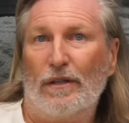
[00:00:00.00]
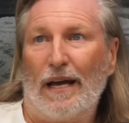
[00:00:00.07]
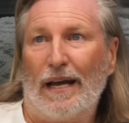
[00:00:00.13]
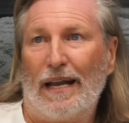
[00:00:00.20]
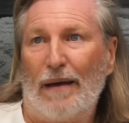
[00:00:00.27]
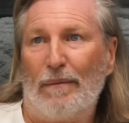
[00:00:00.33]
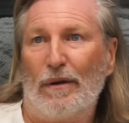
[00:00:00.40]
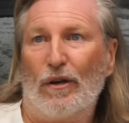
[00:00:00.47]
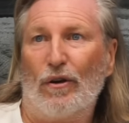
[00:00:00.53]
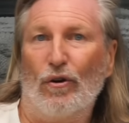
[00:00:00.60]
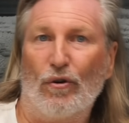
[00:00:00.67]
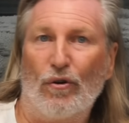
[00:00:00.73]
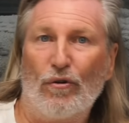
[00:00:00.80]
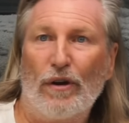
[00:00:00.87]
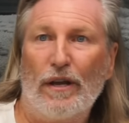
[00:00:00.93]
dynamic,
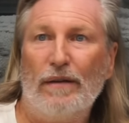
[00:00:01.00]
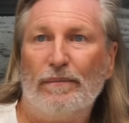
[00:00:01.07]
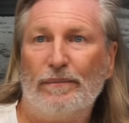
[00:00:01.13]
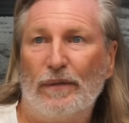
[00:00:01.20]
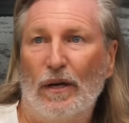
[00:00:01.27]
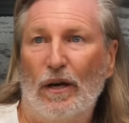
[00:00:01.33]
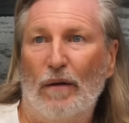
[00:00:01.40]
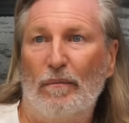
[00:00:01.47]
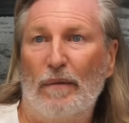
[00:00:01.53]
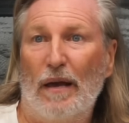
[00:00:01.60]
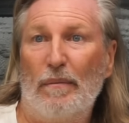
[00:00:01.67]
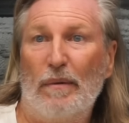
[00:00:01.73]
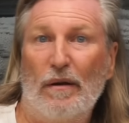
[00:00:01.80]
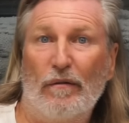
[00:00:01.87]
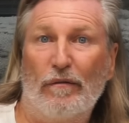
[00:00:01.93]
hungry,
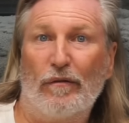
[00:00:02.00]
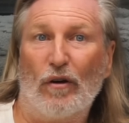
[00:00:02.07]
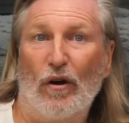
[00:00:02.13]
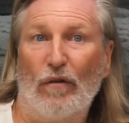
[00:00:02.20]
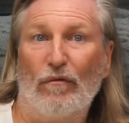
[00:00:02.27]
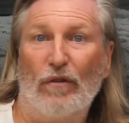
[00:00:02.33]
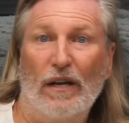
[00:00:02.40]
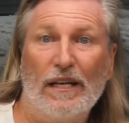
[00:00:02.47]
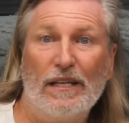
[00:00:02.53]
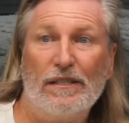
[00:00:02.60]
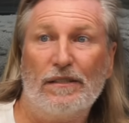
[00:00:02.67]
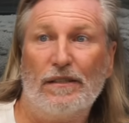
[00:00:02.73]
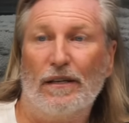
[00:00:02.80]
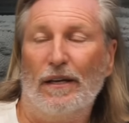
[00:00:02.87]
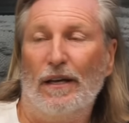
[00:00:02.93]
maybe have got
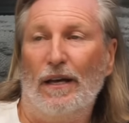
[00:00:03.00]
released